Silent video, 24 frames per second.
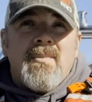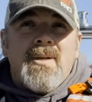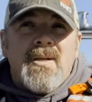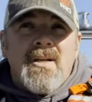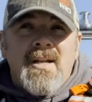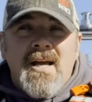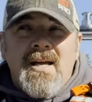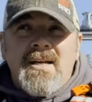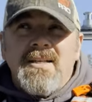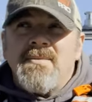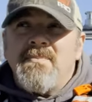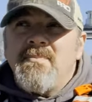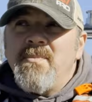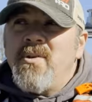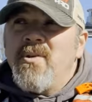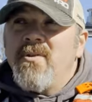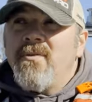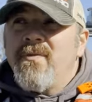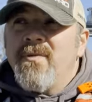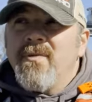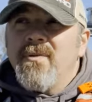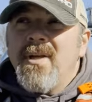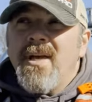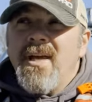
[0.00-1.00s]
But a nice,
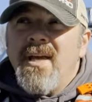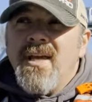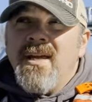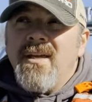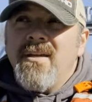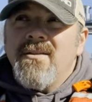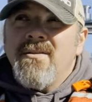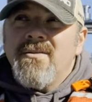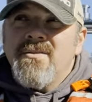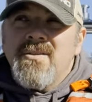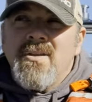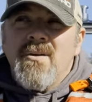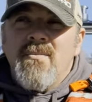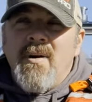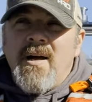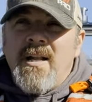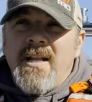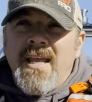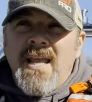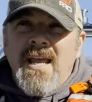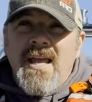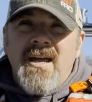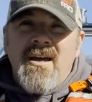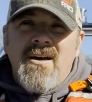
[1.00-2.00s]
beautiful day. There's
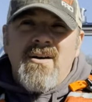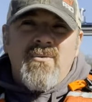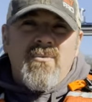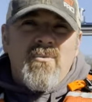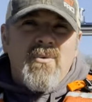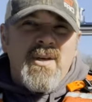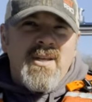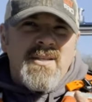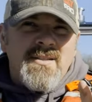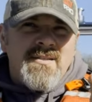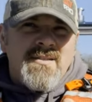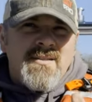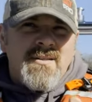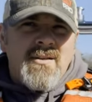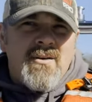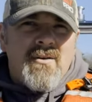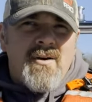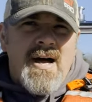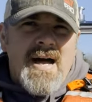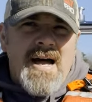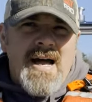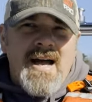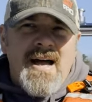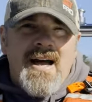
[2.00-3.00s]
nobody out. Wind's a
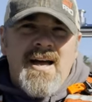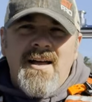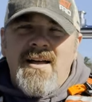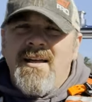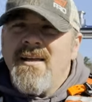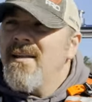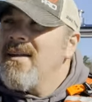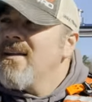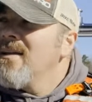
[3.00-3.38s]
little high.